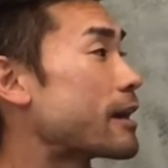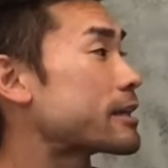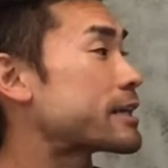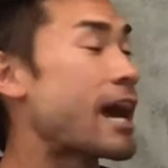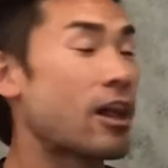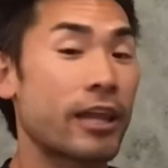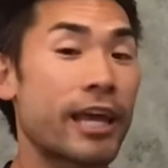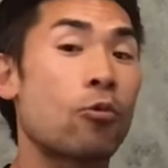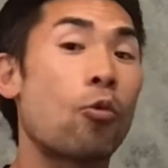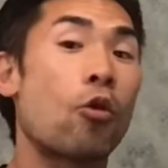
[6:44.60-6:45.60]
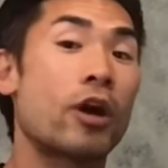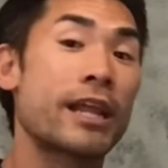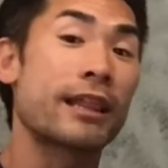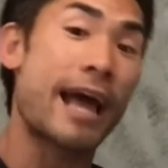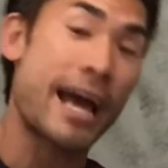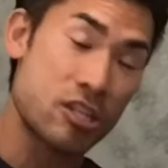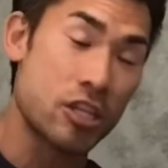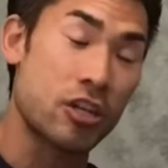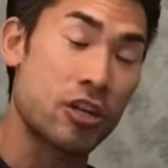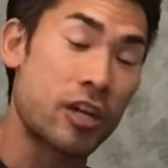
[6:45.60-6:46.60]
LA won it last
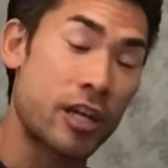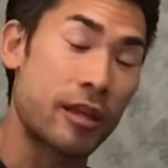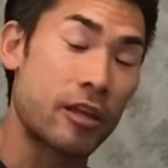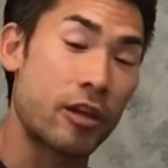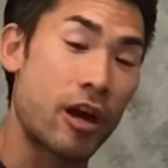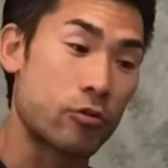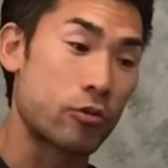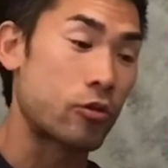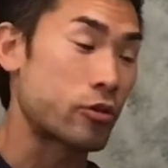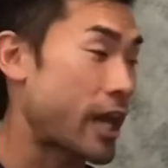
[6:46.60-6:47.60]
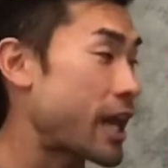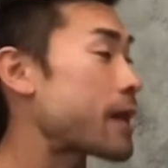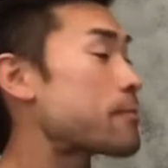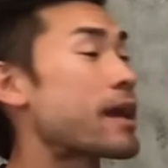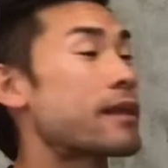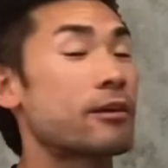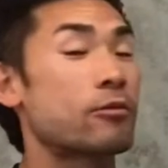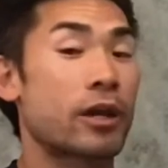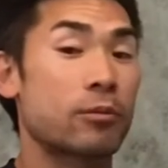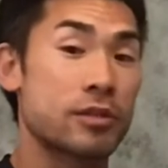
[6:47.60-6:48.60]
year in the inaugural game, and they
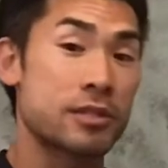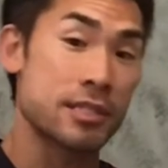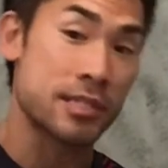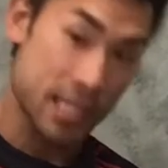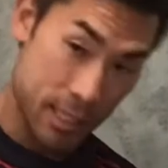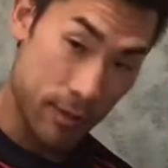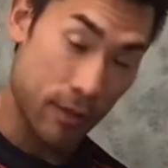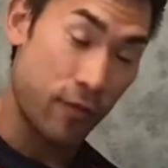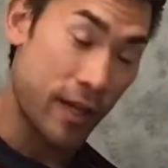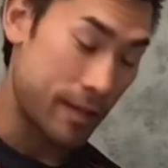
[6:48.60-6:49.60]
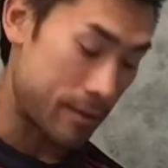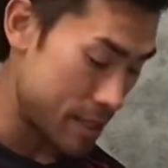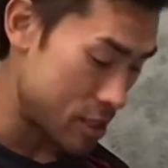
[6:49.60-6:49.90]
were able to successfully defend it this